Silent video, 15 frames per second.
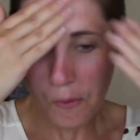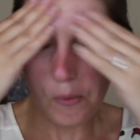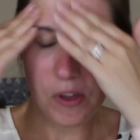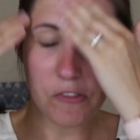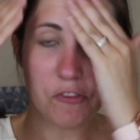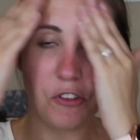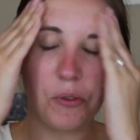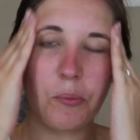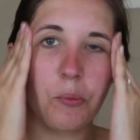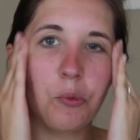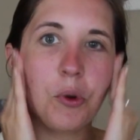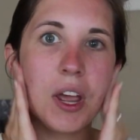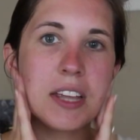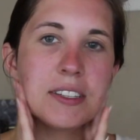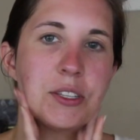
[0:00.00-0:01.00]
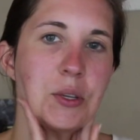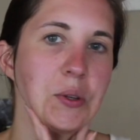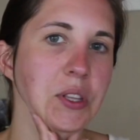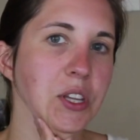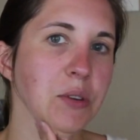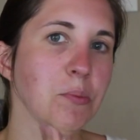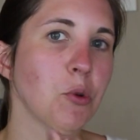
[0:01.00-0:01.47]
Went from red to
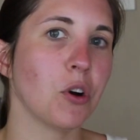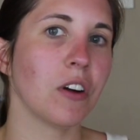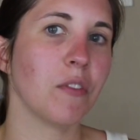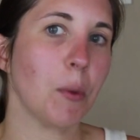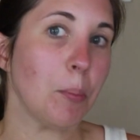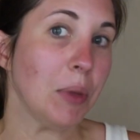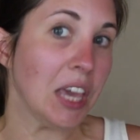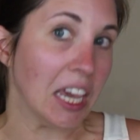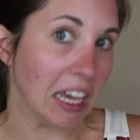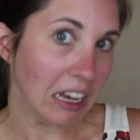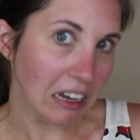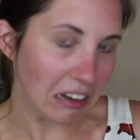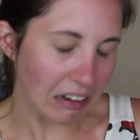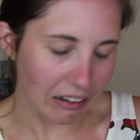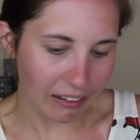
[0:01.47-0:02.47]
a little more of a pink.